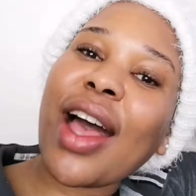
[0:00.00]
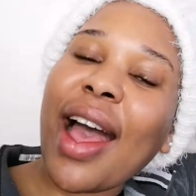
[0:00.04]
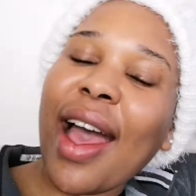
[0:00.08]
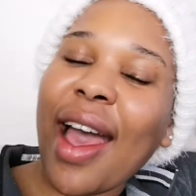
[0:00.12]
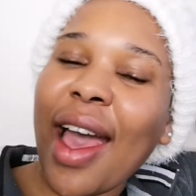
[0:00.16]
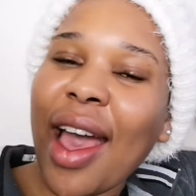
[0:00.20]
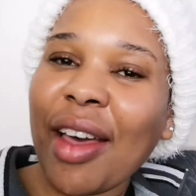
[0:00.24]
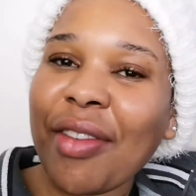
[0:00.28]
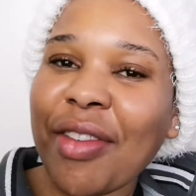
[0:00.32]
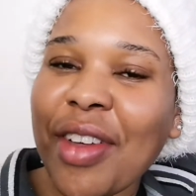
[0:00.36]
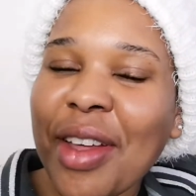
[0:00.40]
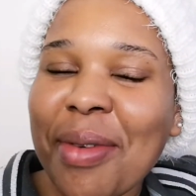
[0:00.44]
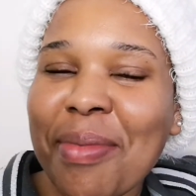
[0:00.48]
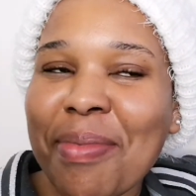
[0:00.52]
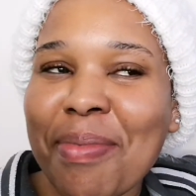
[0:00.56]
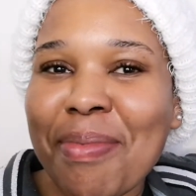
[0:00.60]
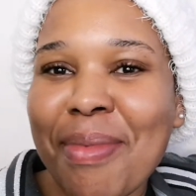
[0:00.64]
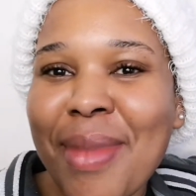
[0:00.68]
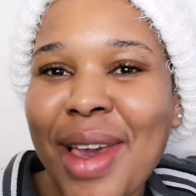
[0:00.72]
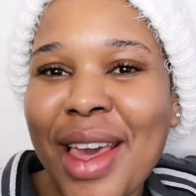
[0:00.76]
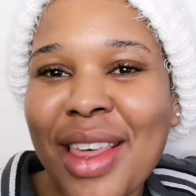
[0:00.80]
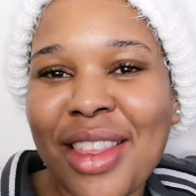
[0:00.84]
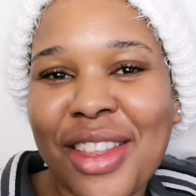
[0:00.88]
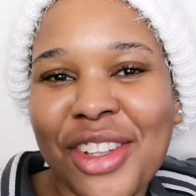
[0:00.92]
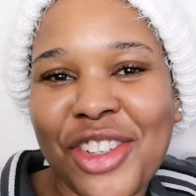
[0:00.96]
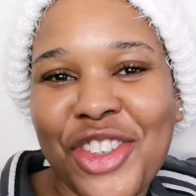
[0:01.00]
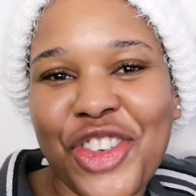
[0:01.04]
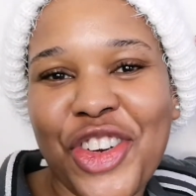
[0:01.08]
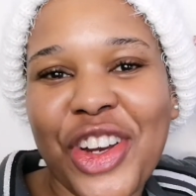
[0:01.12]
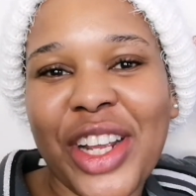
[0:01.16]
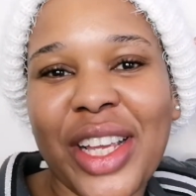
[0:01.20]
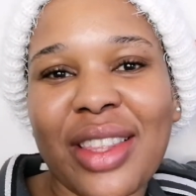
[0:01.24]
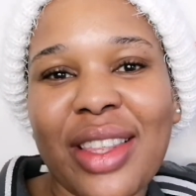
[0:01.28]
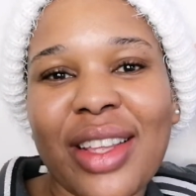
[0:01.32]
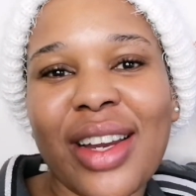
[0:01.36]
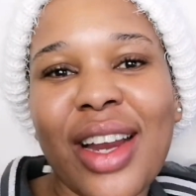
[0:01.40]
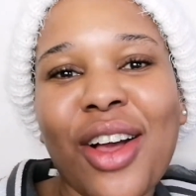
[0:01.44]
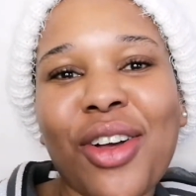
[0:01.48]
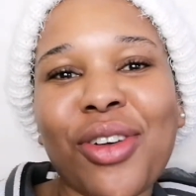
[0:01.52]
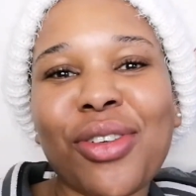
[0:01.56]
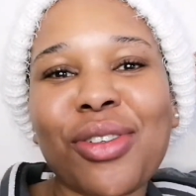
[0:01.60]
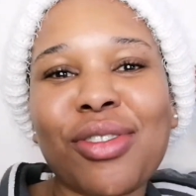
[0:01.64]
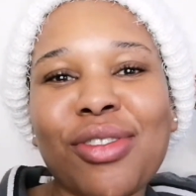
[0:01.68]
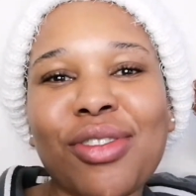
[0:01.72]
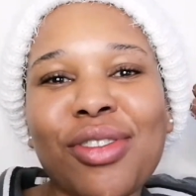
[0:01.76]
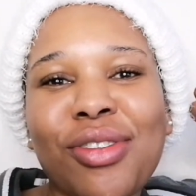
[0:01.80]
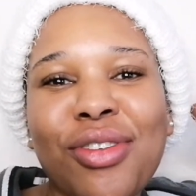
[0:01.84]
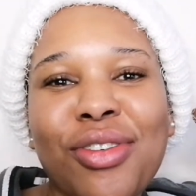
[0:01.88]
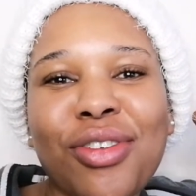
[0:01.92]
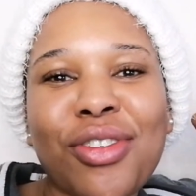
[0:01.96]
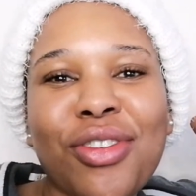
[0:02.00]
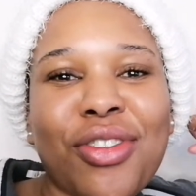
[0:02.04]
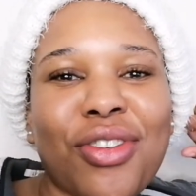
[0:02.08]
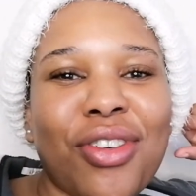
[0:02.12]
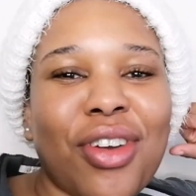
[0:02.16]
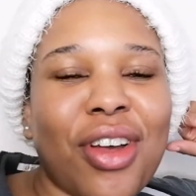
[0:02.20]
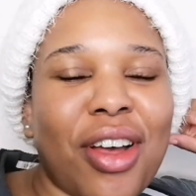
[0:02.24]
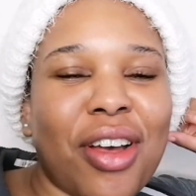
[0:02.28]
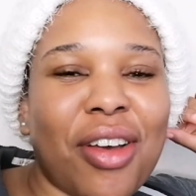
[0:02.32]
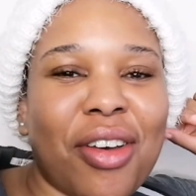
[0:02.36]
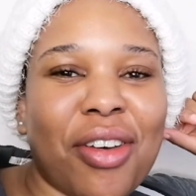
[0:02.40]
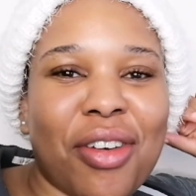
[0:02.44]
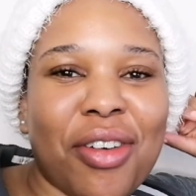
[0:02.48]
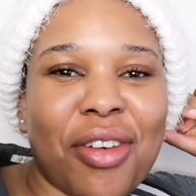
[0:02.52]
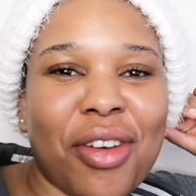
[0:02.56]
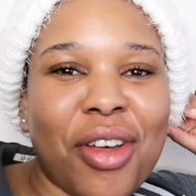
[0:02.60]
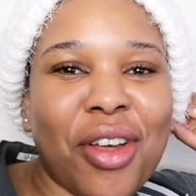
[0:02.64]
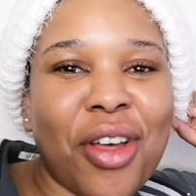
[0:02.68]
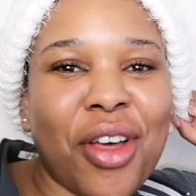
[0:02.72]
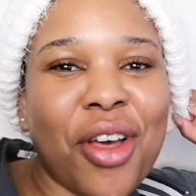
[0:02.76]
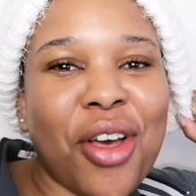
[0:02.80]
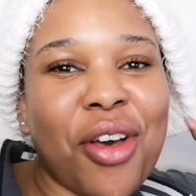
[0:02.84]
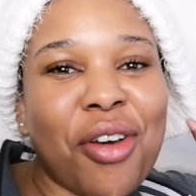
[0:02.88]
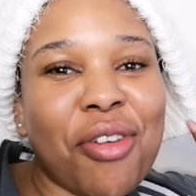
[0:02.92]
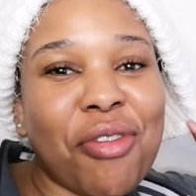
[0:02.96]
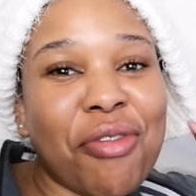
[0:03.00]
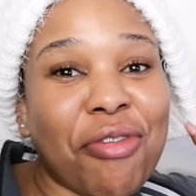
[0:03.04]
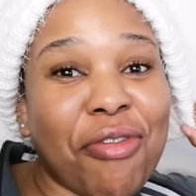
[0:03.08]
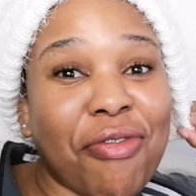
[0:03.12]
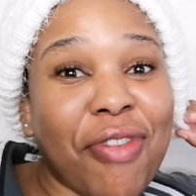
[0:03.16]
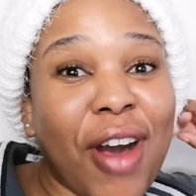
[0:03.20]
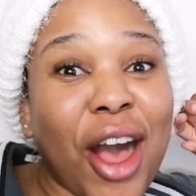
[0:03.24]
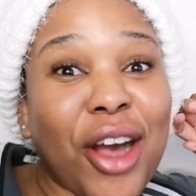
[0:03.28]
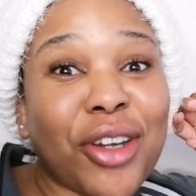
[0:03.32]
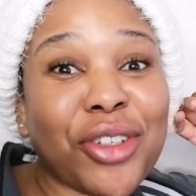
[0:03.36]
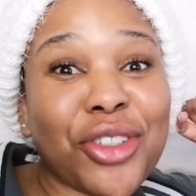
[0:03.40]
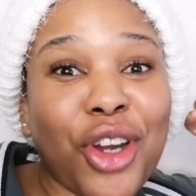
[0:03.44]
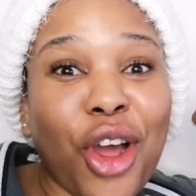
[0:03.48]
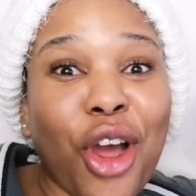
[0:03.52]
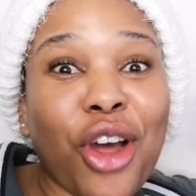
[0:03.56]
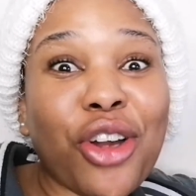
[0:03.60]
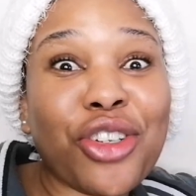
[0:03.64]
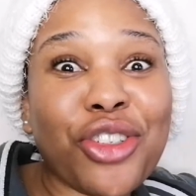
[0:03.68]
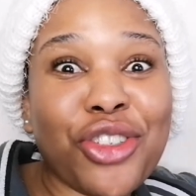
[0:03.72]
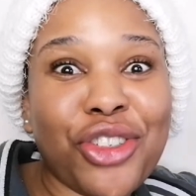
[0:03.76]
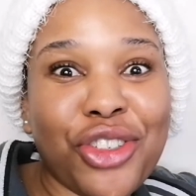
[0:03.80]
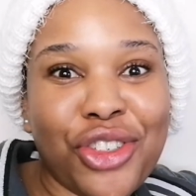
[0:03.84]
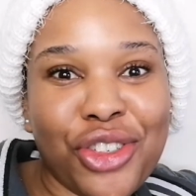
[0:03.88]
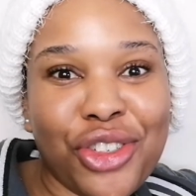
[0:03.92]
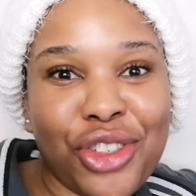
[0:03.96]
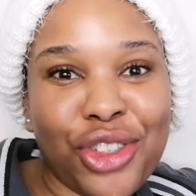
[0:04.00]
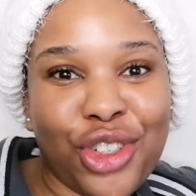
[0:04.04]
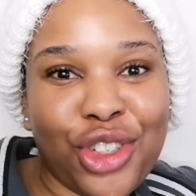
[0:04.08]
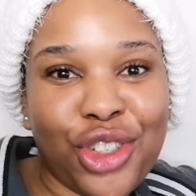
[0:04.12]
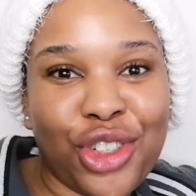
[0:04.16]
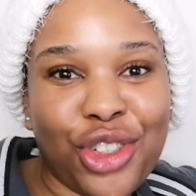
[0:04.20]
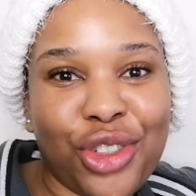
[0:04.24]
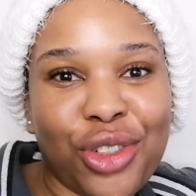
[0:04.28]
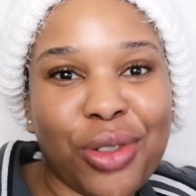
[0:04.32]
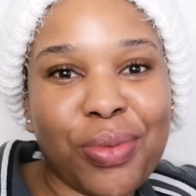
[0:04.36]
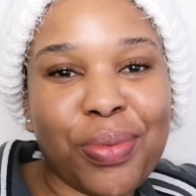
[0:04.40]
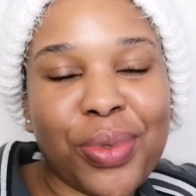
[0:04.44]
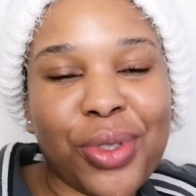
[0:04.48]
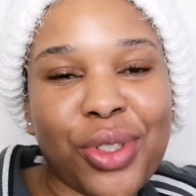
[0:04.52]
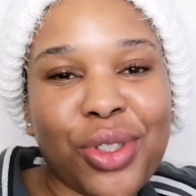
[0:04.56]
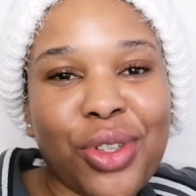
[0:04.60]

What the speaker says: I have a math trick that I also found on YouTube.